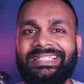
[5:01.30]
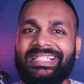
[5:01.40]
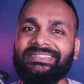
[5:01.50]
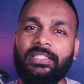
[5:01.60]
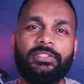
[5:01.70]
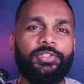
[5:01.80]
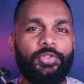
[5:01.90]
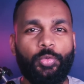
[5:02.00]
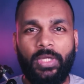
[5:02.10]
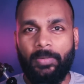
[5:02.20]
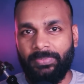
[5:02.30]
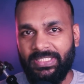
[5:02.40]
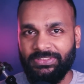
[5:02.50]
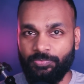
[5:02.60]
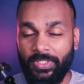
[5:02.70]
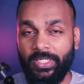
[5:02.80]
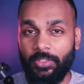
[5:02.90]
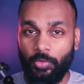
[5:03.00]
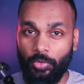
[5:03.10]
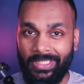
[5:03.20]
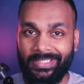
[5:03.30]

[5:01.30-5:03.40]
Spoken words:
These are the two companies we're going to look